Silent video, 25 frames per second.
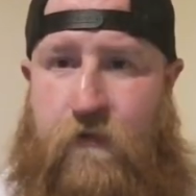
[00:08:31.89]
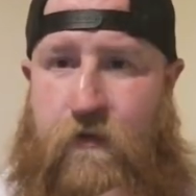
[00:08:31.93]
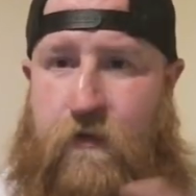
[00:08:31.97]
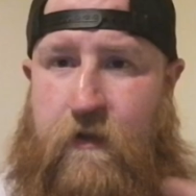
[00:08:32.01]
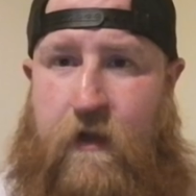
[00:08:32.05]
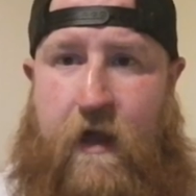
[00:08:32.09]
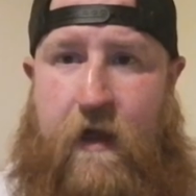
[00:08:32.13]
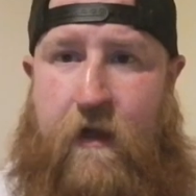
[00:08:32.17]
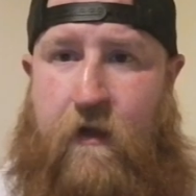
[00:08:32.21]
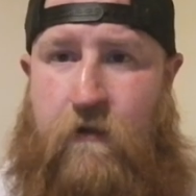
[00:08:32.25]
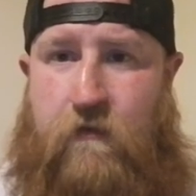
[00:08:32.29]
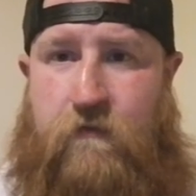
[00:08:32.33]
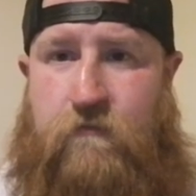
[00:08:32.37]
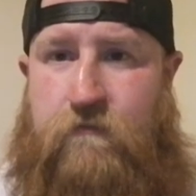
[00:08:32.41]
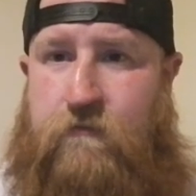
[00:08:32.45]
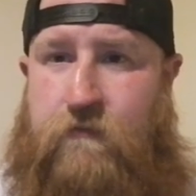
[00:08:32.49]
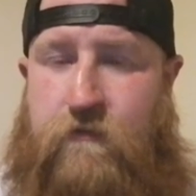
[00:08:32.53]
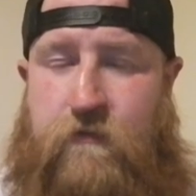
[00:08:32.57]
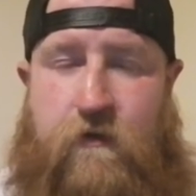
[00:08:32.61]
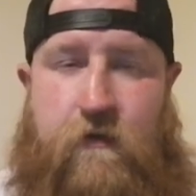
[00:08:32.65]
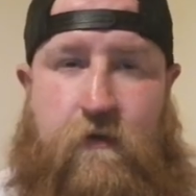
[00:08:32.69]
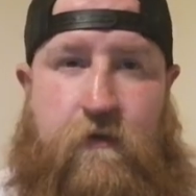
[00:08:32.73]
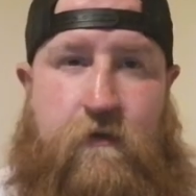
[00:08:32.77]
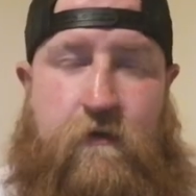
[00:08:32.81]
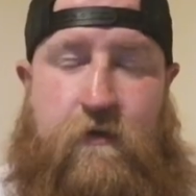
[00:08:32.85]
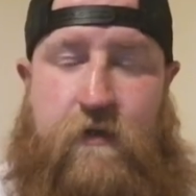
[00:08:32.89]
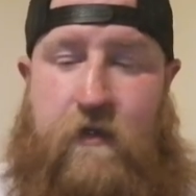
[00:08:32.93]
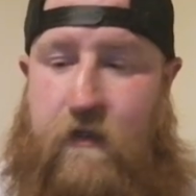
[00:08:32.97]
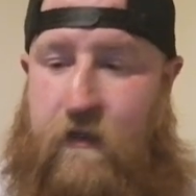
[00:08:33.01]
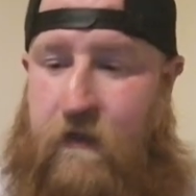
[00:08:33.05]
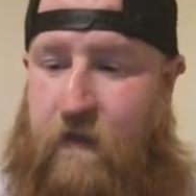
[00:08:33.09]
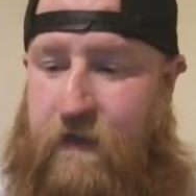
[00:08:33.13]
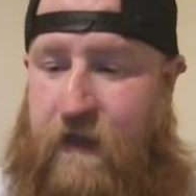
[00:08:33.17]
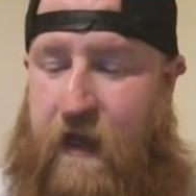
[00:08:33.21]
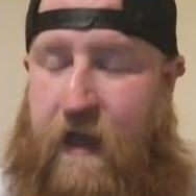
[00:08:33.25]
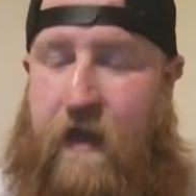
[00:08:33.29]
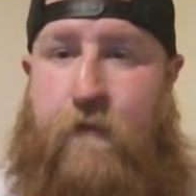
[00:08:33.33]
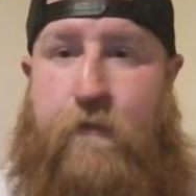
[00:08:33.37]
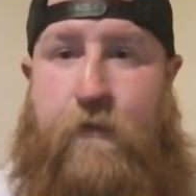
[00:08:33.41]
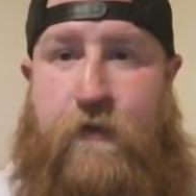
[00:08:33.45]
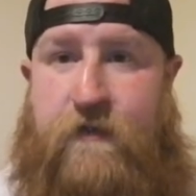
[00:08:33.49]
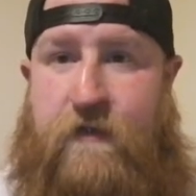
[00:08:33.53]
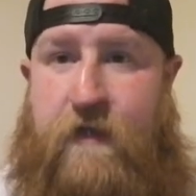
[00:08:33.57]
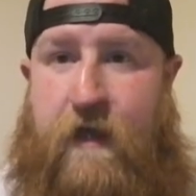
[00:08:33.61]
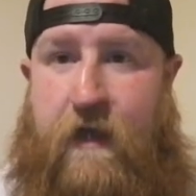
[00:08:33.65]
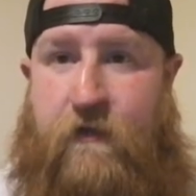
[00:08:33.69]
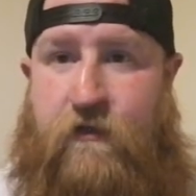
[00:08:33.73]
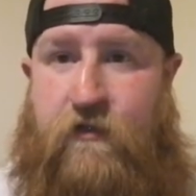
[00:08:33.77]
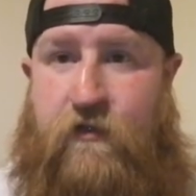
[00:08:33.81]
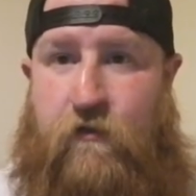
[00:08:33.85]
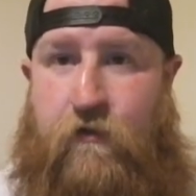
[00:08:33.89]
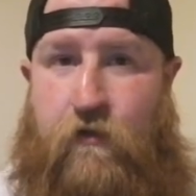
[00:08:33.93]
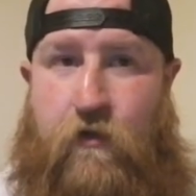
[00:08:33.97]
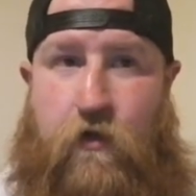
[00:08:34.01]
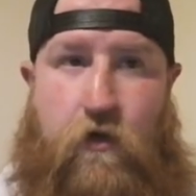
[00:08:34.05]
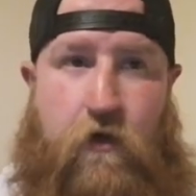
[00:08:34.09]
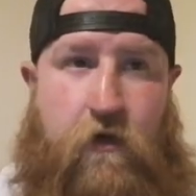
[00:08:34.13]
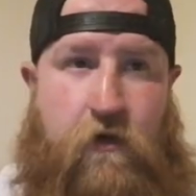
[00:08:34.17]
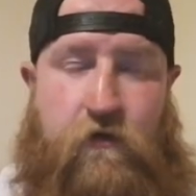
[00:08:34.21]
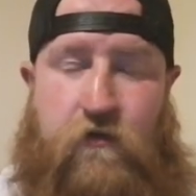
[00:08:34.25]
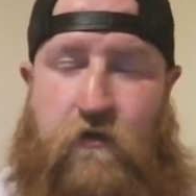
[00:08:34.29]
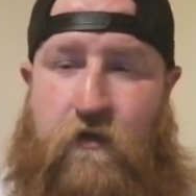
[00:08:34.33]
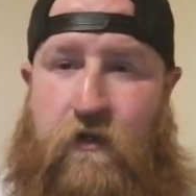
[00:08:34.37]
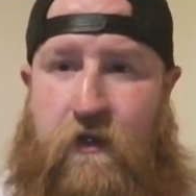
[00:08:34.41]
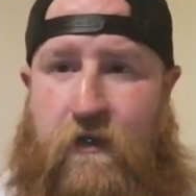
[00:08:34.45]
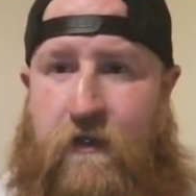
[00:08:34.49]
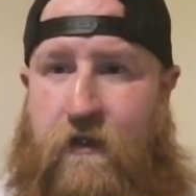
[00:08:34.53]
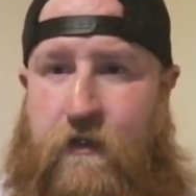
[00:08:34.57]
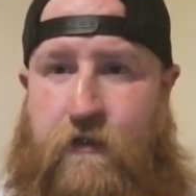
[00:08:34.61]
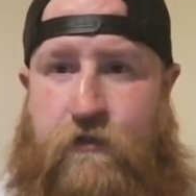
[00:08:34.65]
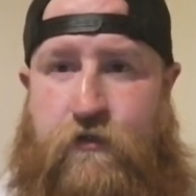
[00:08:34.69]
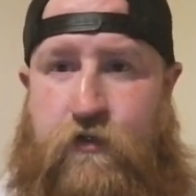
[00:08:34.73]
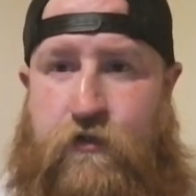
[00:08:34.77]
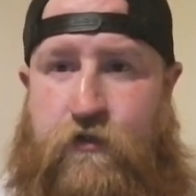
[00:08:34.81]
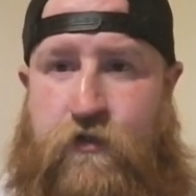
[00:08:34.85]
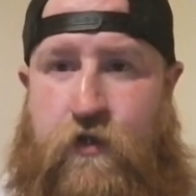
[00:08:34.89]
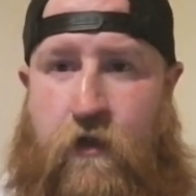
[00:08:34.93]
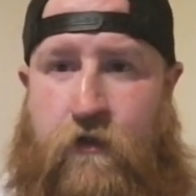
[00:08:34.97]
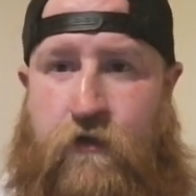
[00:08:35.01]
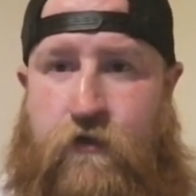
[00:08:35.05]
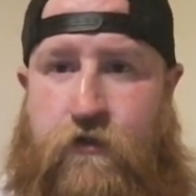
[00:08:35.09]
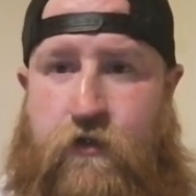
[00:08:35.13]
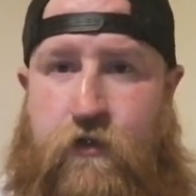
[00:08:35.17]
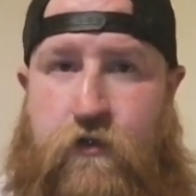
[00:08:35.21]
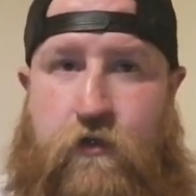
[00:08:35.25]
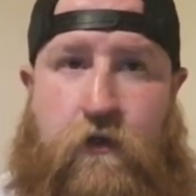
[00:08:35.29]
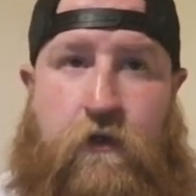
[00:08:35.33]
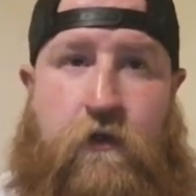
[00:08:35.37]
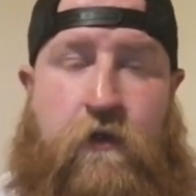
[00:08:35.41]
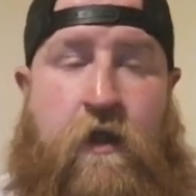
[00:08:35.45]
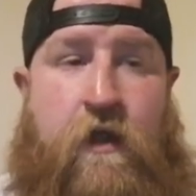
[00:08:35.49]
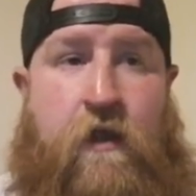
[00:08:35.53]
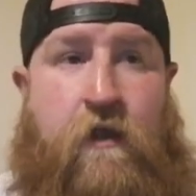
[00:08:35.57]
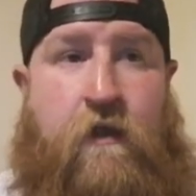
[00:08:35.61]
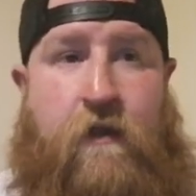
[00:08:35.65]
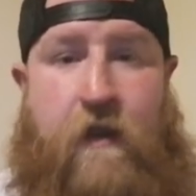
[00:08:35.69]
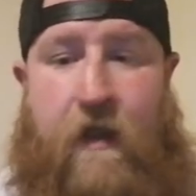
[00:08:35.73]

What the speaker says: like data protection laws, is just nonsensical.